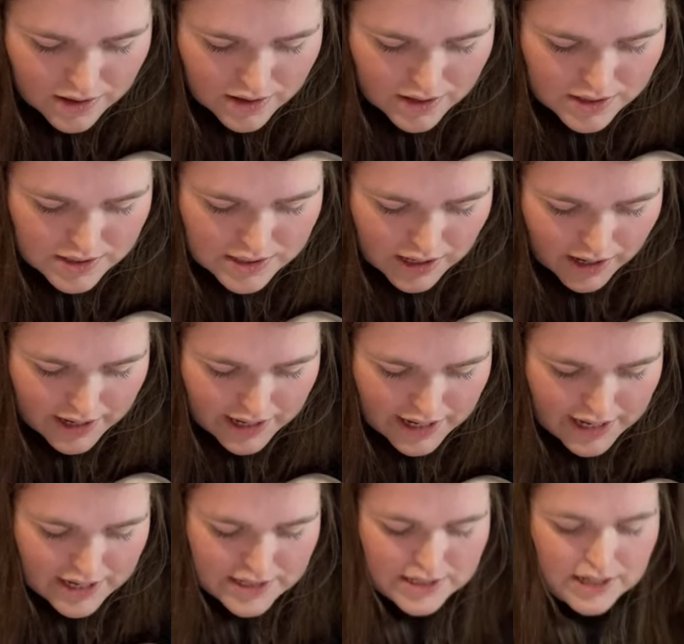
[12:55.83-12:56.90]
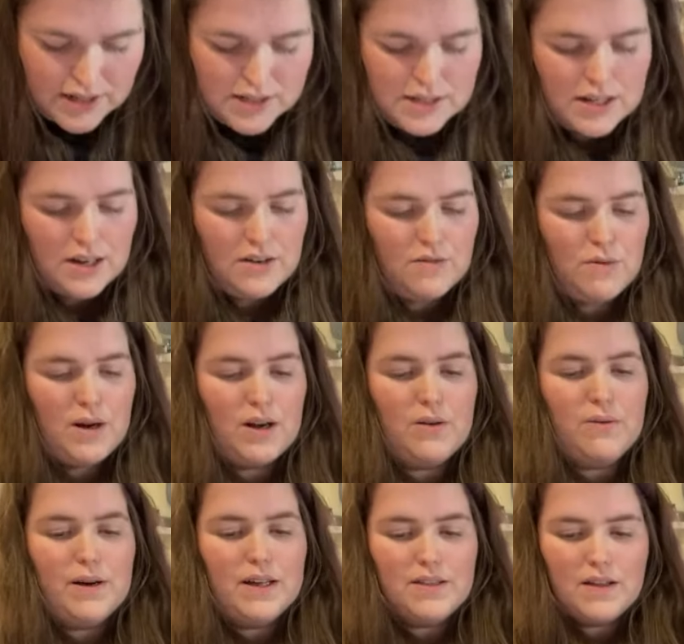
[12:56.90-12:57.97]
slightly easier to kind of
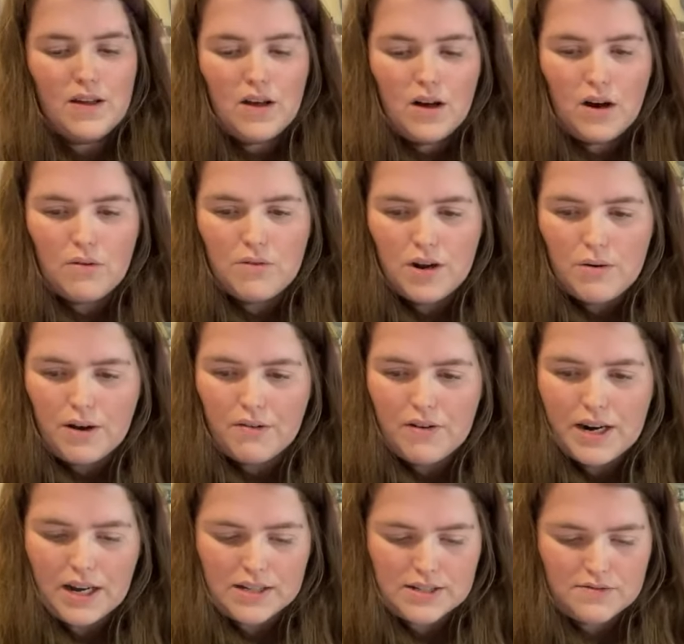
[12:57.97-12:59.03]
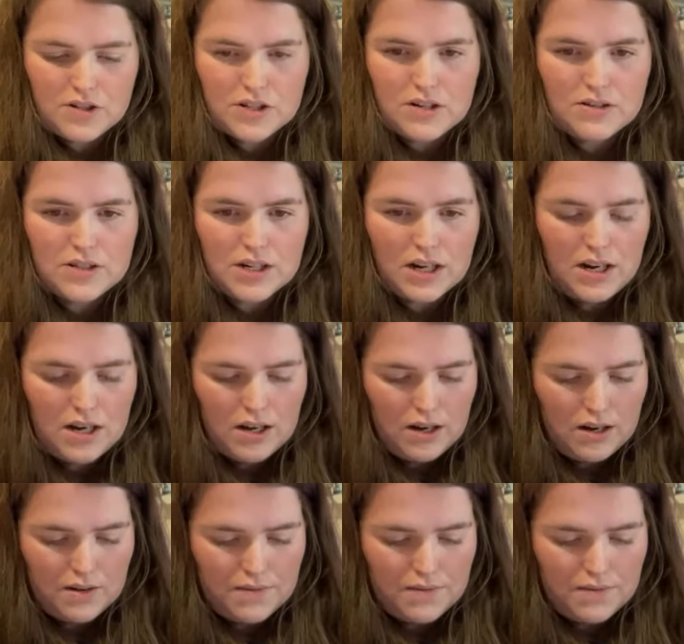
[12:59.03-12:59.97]
work with. Oh no, I realise I've just lost a heart.